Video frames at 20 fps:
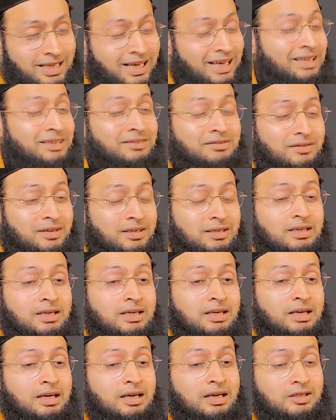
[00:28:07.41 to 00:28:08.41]
life and
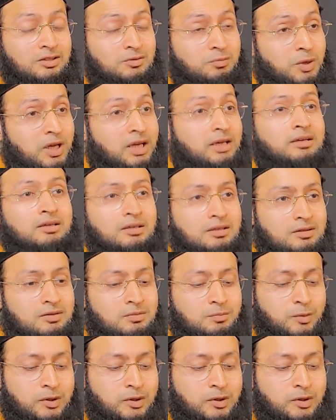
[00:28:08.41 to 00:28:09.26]
his miracles.